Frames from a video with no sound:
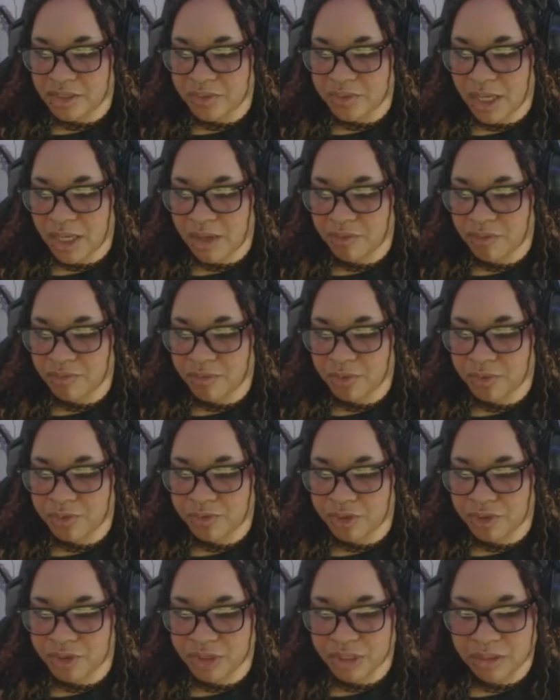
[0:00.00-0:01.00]
we have
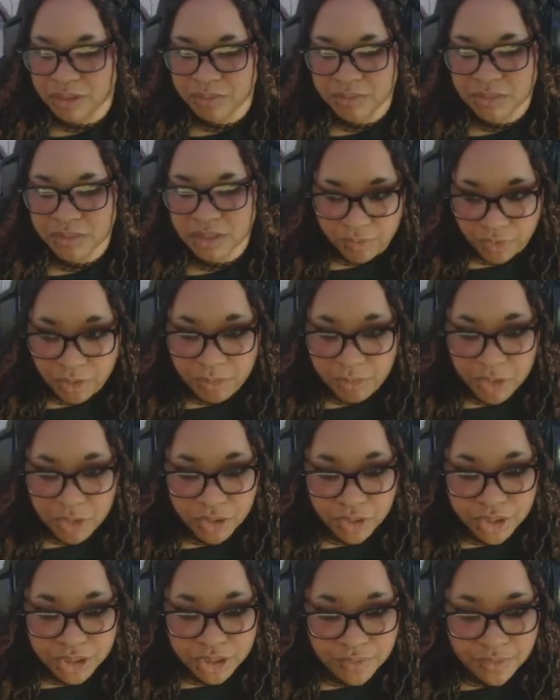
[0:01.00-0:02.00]
roof trims? From the
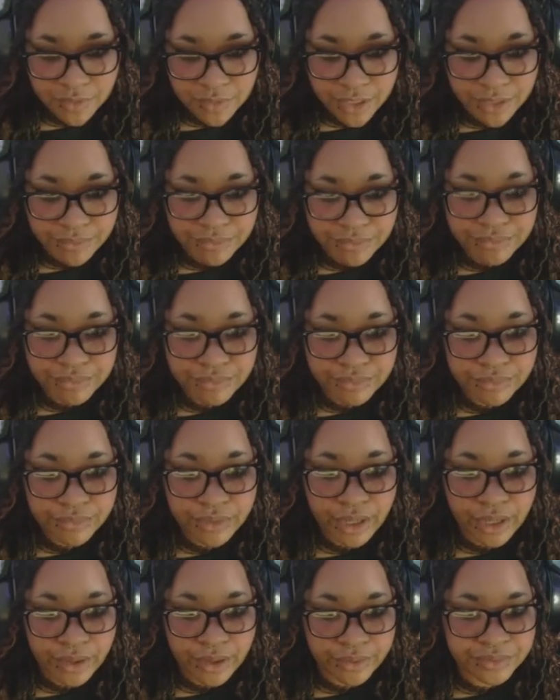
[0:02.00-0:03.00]
looks of it,
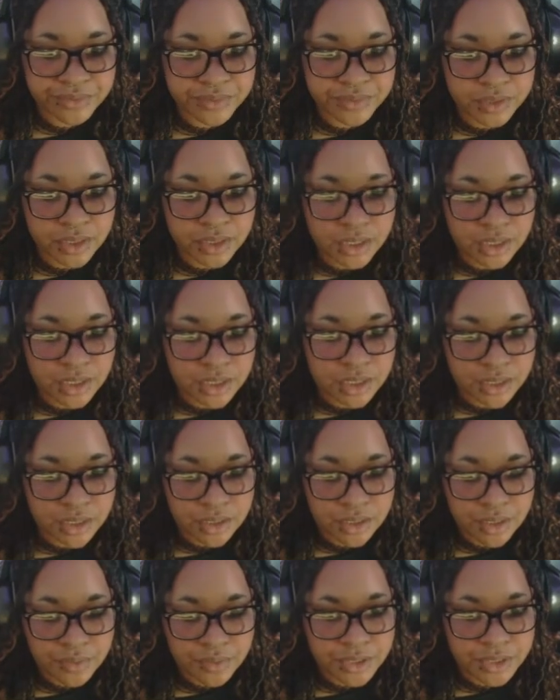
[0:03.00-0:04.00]
no.
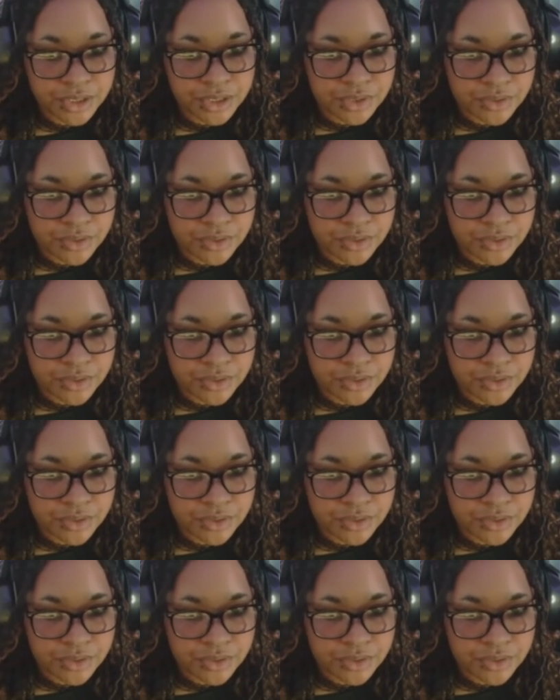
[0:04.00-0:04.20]
No, we do